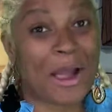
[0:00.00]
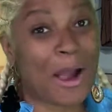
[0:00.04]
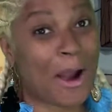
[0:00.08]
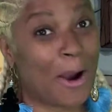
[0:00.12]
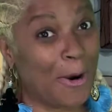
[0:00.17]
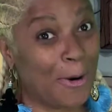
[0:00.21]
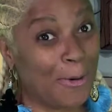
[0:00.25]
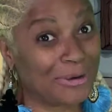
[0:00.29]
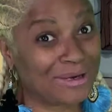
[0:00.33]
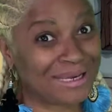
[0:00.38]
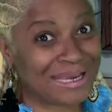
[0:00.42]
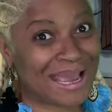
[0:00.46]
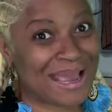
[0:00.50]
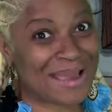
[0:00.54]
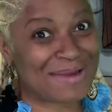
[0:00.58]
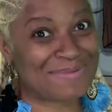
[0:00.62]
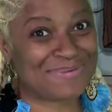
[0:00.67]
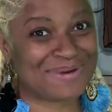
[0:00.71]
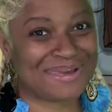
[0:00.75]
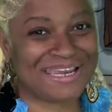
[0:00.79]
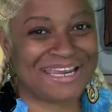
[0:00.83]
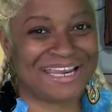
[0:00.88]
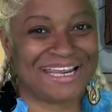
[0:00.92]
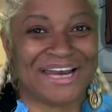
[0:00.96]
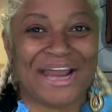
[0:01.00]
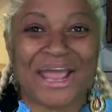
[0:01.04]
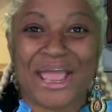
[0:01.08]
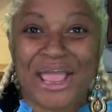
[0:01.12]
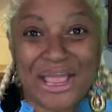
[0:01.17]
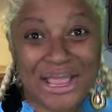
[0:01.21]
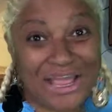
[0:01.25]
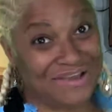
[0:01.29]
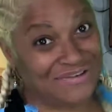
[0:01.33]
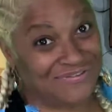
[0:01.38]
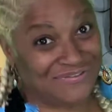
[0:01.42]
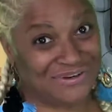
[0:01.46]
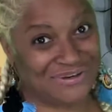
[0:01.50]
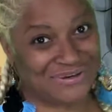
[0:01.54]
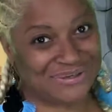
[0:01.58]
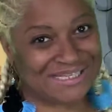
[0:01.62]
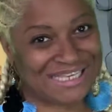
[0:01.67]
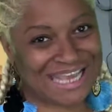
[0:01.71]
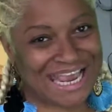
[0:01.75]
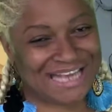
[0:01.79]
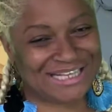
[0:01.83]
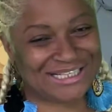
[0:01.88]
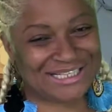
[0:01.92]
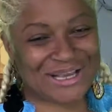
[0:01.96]
Okay, Bean, if you
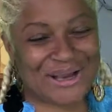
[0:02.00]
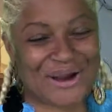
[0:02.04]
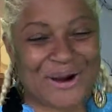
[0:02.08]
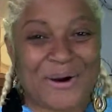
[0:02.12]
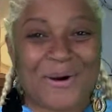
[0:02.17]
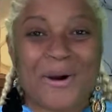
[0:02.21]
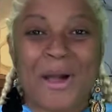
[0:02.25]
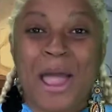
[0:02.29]
say so.